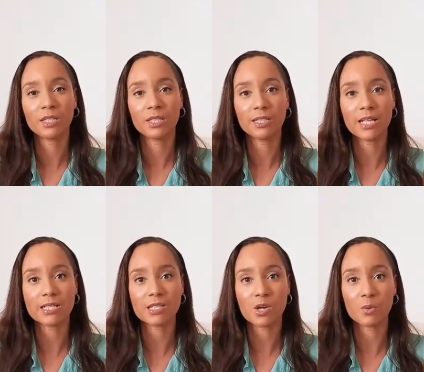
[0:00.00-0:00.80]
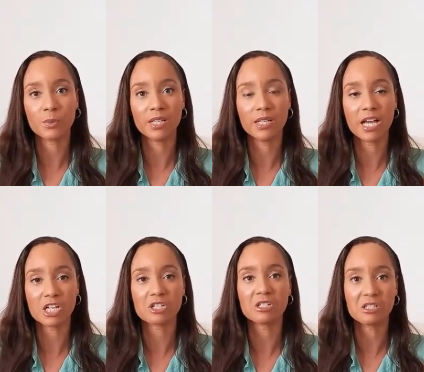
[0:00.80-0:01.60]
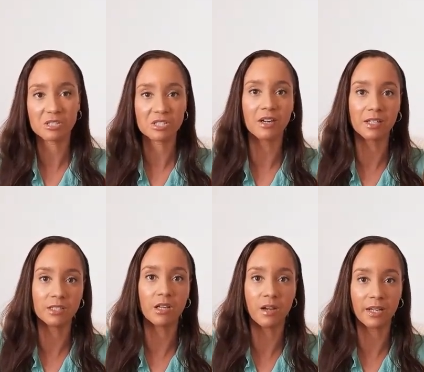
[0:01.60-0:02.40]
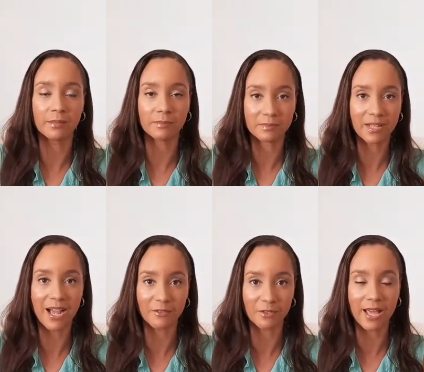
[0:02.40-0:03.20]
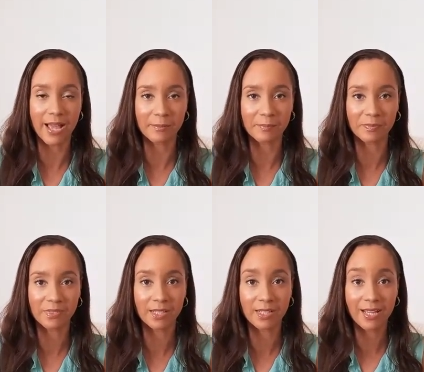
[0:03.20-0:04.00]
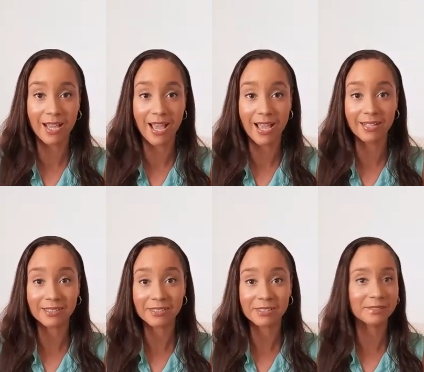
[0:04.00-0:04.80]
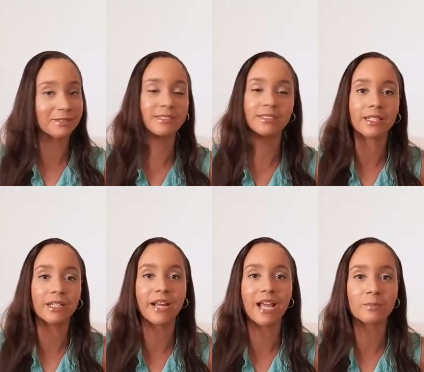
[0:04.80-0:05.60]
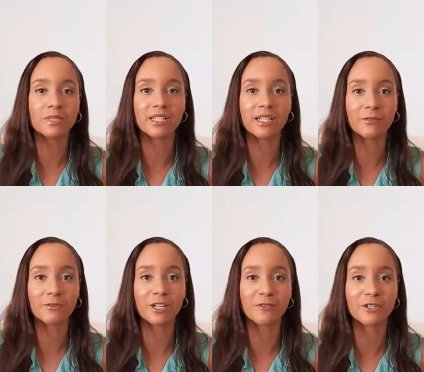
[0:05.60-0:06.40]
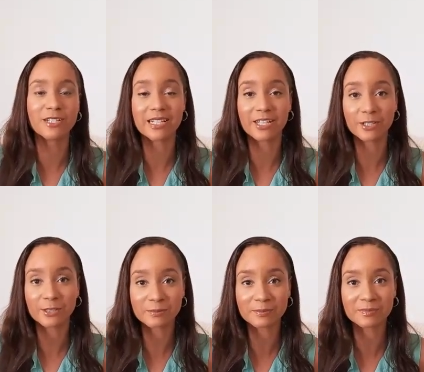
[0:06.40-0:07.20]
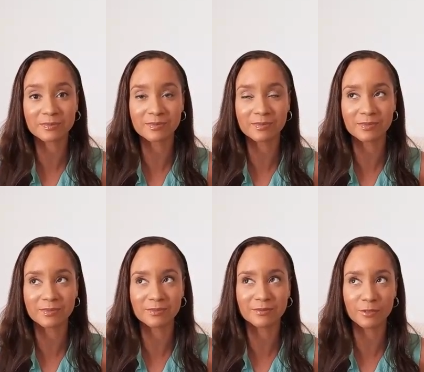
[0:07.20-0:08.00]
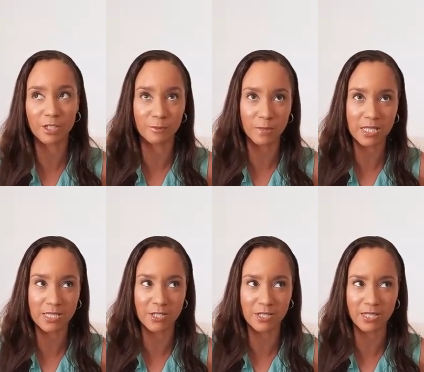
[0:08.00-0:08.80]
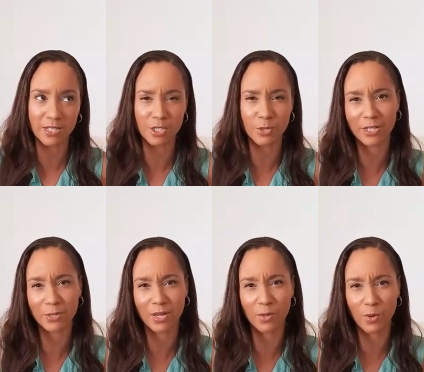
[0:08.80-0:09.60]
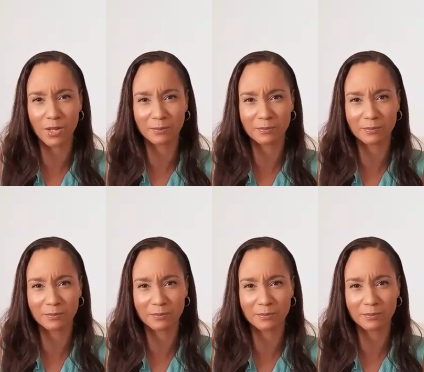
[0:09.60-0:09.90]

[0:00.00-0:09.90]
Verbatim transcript: that's how we actually started talking after that. And here I am today, five years later. Five plus years later, it's twenty twenty-one.